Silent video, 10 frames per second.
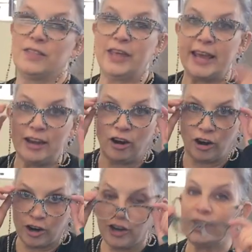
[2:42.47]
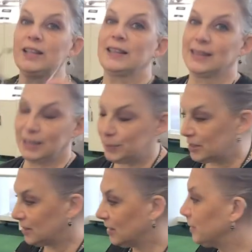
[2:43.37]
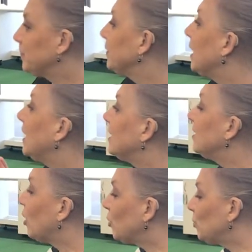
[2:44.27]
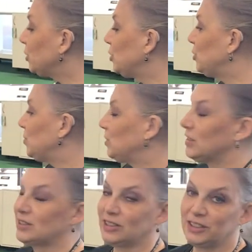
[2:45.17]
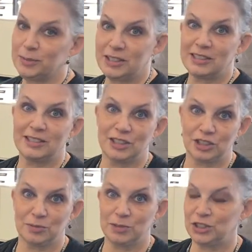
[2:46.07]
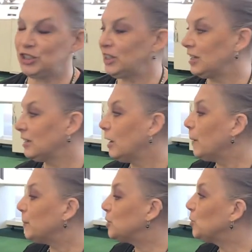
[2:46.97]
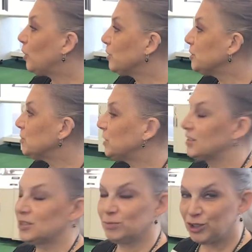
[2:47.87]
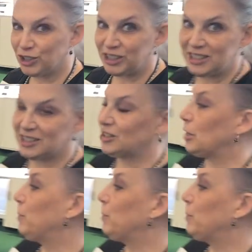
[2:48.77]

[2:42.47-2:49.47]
they are limited not only do you get the limited edition machine, but you also get some goodies that they